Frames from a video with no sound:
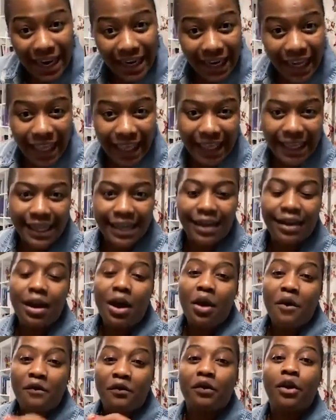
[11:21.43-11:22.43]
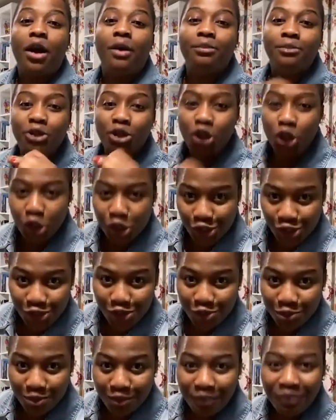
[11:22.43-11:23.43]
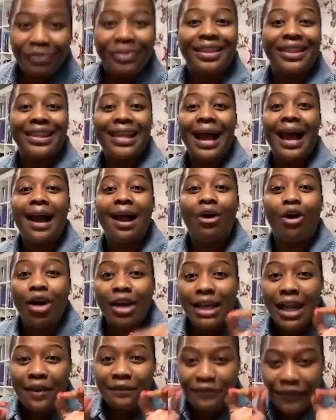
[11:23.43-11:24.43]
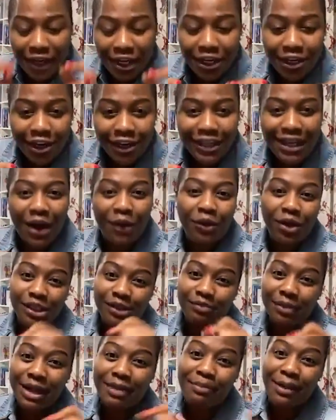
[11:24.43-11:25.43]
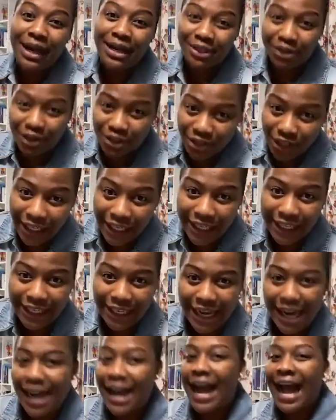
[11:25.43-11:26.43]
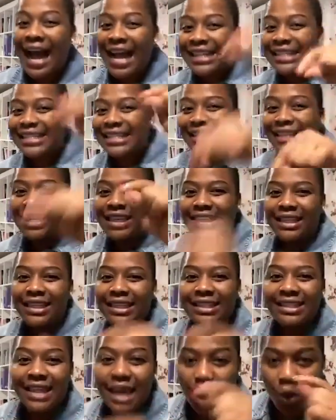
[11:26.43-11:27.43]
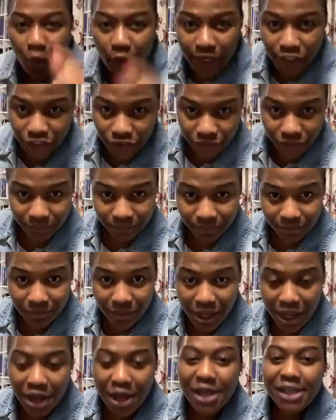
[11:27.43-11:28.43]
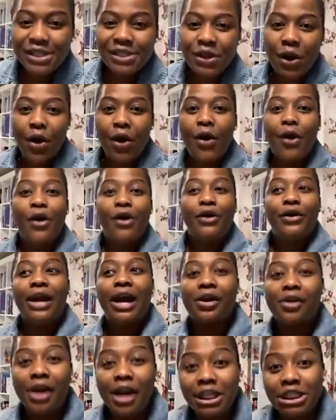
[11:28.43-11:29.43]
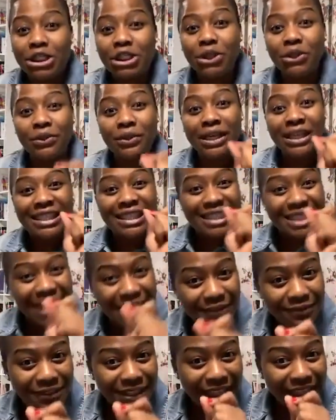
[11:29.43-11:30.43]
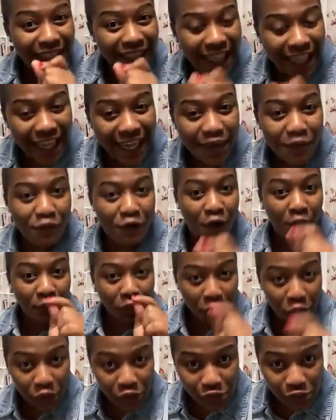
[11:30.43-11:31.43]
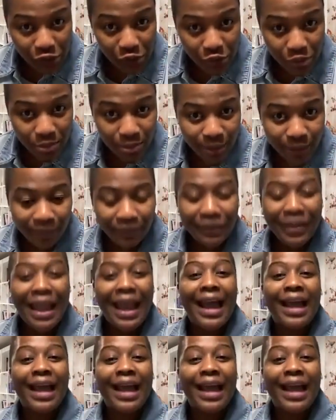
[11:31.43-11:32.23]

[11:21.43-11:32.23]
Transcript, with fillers: a link from YouTube that on a video that was made by Doctor Linda answering this their question. So you're going to retrieve the link from YouTube